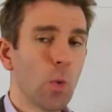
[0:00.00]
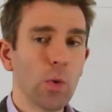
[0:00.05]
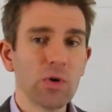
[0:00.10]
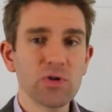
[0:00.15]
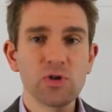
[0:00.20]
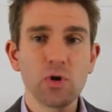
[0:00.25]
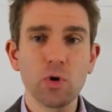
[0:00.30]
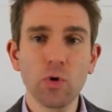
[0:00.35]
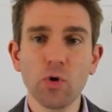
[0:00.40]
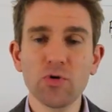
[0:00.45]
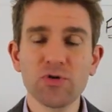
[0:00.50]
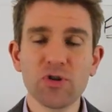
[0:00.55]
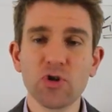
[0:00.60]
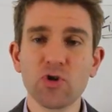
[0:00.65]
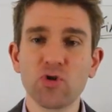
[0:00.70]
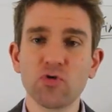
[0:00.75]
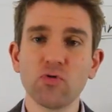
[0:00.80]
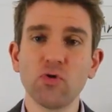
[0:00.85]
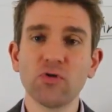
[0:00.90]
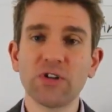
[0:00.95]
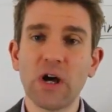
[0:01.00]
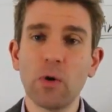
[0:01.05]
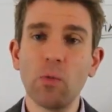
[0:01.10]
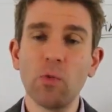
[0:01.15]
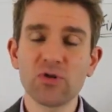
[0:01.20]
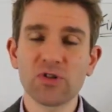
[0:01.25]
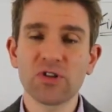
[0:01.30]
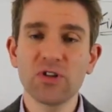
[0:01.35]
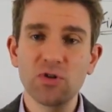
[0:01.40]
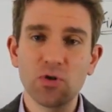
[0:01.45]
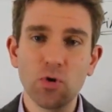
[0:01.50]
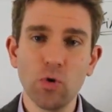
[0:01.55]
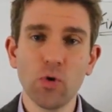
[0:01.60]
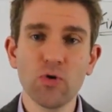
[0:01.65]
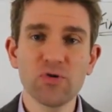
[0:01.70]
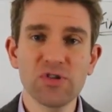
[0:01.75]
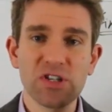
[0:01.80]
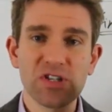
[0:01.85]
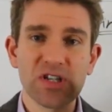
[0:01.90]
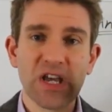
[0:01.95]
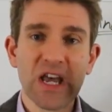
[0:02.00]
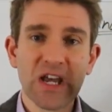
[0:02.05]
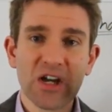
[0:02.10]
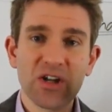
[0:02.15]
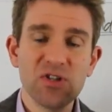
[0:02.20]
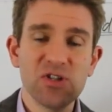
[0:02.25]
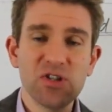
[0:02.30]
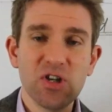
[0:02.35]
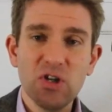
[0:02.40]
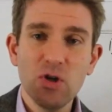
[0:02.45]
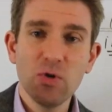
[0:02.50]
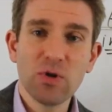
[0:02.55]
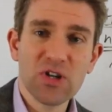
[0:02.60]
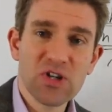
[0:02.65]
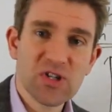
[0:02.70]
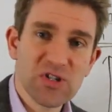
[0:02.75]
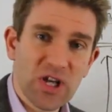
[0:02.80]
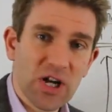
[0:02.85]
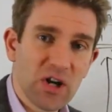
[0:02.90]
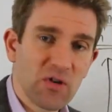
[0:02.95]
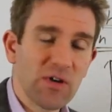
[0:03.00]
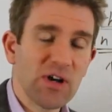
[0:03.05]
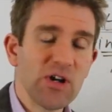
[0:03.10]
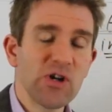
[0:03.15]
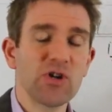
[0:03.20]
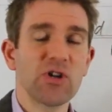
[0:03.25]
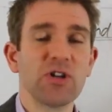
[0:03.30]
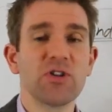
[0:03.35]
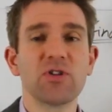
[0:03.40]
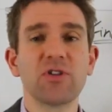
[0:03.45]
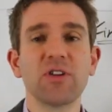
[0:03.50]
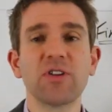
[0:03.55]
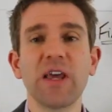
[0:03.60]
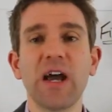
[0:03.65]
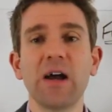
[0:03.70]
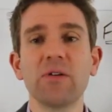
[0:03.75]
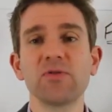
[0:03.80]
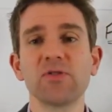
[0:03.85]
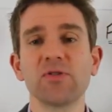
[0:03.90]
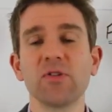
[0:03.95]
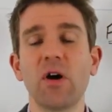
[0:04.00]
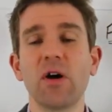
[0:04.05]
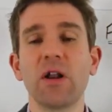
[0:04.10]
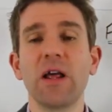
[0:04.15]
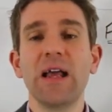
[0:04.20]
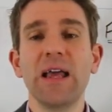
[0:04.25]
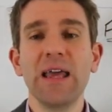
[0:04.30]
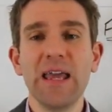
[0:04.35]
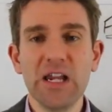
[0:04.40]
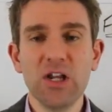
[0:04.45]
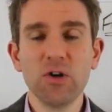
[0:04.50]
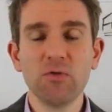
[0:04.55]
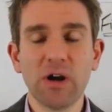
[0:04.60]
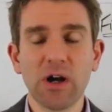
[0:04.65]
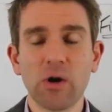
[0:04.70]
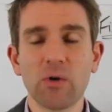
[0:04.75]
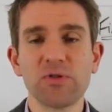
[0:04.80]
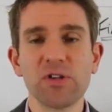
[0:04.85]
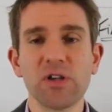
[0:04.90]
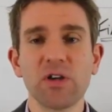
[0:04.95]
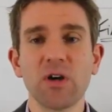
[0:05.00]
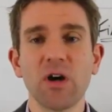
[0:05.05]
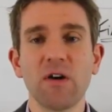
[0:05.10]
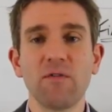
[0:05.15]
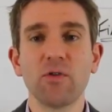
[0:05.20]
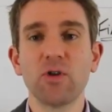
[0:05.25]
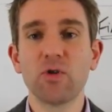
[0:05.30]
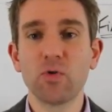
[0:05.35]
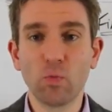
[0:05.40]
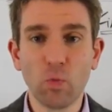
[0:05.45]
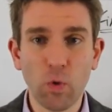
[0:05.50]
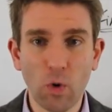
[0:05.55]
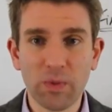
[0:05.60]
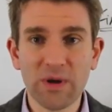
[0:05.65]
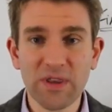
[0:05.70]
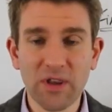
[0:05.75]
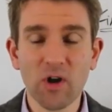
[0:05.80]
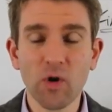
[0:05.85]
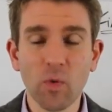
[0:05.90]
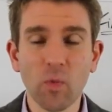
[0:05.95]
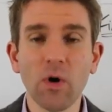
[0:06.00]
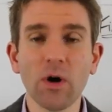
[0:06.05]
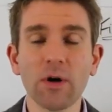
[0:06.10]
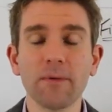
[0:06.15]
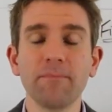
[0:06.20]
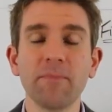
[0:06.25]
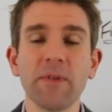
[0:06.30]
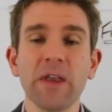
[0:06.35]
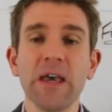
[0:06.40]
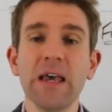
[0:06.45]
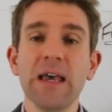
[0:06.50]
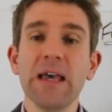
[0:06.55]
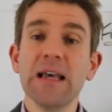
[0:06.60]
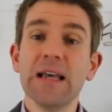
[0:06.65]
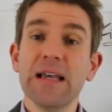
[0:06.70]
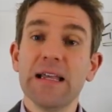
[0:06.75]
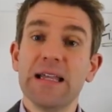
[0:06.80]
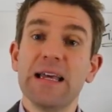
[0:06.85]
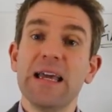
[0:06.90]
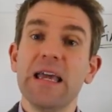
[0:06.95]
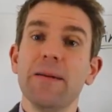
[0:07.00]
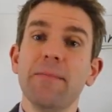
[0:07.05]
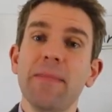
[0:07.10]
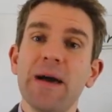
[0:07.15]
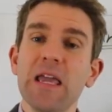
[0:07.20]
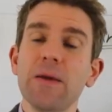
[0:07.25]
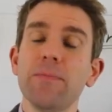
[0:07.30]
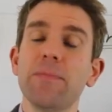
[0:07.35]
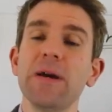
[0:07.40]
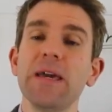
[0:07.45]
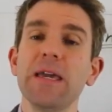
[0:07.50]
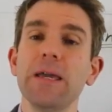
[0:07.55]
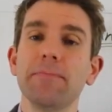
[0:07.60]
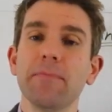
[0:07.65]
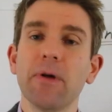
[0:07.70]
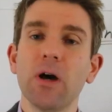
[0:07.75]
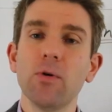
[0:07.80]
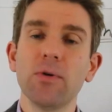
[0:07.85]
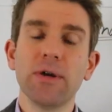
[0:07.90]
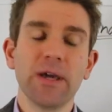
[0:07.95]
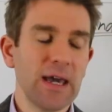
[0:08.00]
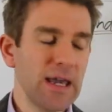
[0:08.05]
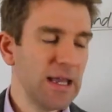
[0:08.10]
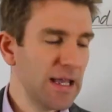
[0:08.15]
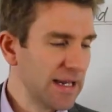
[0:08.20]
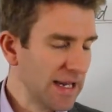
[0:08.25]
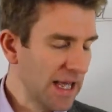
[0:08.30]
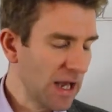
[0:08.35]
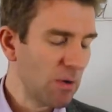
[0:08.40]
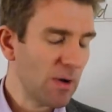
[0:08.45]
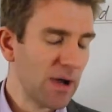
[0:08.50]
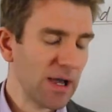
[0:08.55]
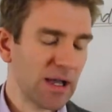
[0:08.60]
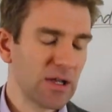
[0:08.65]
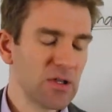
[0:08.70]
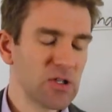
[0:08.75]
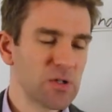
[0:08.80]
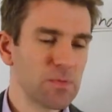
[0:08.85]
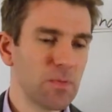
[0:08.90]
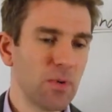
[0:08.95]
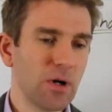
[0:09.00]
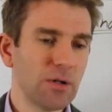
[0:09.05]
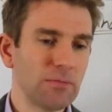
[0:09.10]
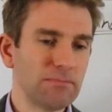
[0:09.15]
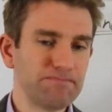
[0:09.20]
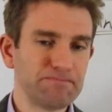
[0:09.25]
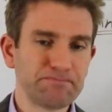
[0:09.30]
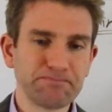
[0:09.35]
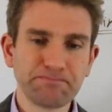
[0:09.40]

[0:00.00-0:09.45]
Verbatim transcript: what's caused this drawdown, what's going to cause this continued acceleration to the downside in your equity curve, which is what we don't want. It may be, okay, now I can spot